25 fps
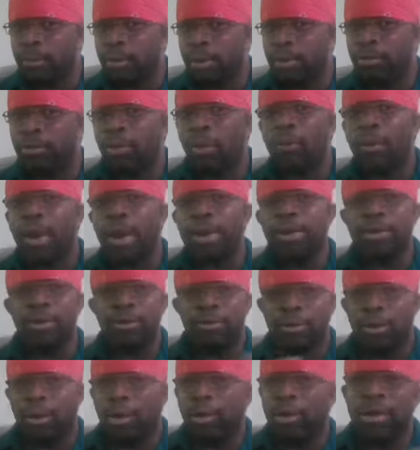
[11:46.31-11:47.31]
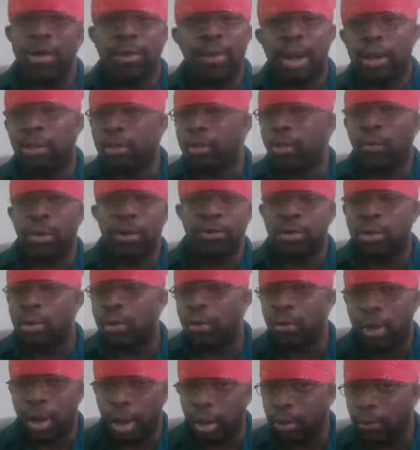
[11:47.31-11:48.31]
So while you're talking about there wasn't no
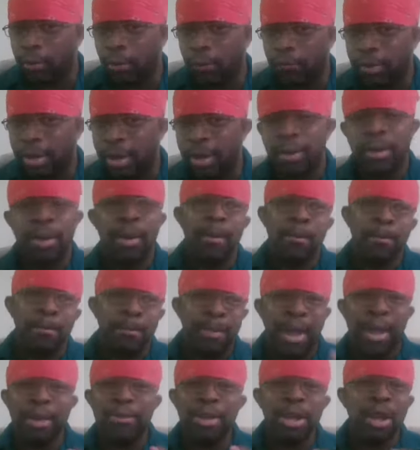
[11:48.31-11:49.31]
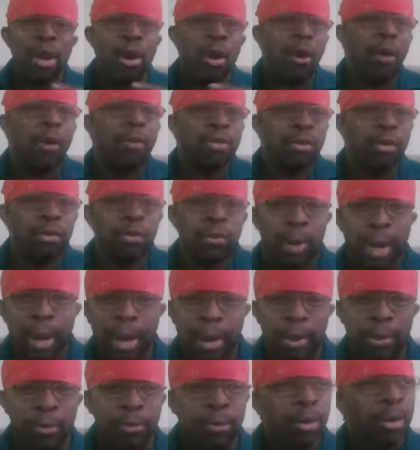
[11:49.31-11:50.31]
color over there, maybe on the
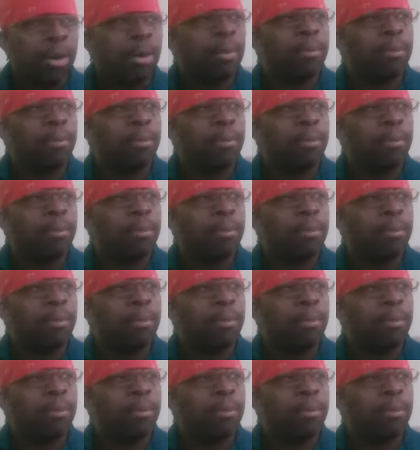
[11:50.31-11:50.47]
ground,